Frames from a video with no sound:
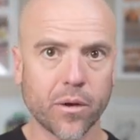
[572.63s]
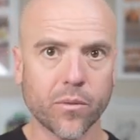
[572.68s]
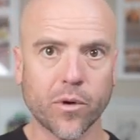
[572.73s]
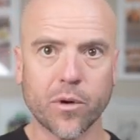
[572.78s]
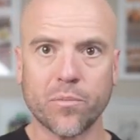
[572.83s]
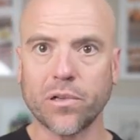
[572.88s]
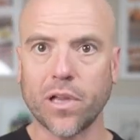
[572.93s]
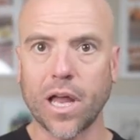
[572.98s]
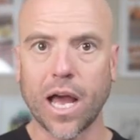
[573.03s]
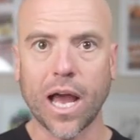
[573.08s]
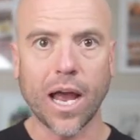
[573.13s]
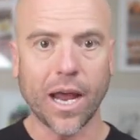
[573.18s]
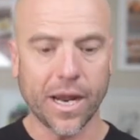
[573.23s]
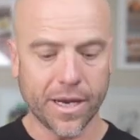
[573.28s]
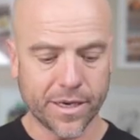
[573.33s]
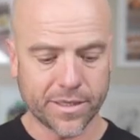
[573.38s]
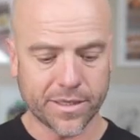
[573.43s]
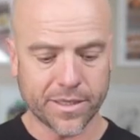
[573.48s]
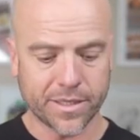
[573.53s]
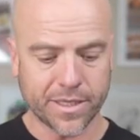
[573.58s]

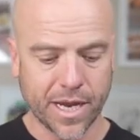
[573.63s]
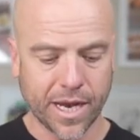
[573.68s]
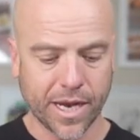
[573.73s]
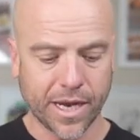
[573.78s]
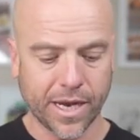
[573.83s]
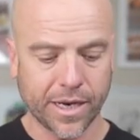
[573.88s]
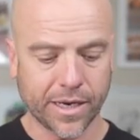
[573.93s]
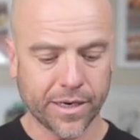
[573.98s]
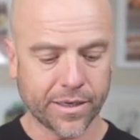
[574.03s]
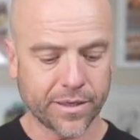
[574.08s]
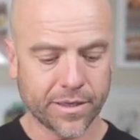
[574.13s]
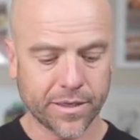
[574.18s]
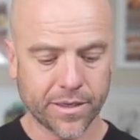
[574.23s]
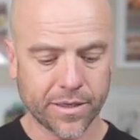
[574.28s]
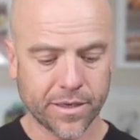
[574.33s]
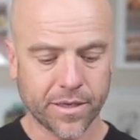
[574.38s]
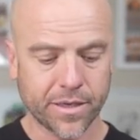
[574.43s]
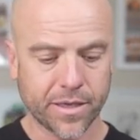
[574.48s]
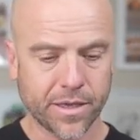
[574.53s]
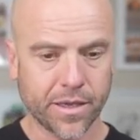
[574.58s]
replied saying
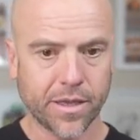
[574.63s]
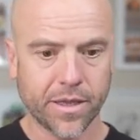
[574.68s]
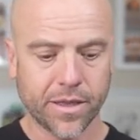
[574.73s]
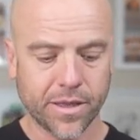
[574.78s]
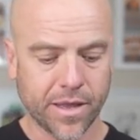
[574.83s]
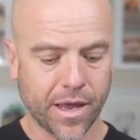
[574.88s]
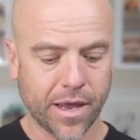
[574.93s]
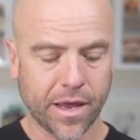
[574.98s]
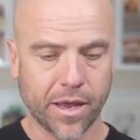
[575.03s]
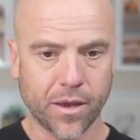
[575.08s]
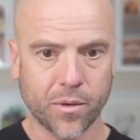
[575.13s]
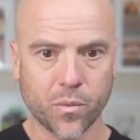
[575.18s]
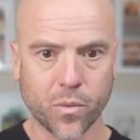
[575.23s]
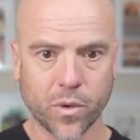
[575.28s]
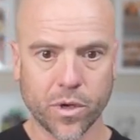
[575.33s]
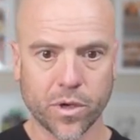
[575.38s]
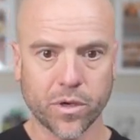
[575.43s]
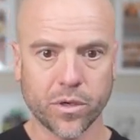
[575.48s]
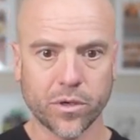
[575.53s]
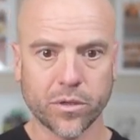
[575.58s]
they
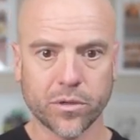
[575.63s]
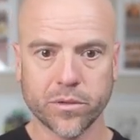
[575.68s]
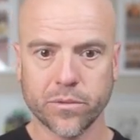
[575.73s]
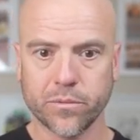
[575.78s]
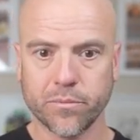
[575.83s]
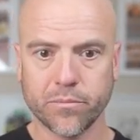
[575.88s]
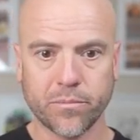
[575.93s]
will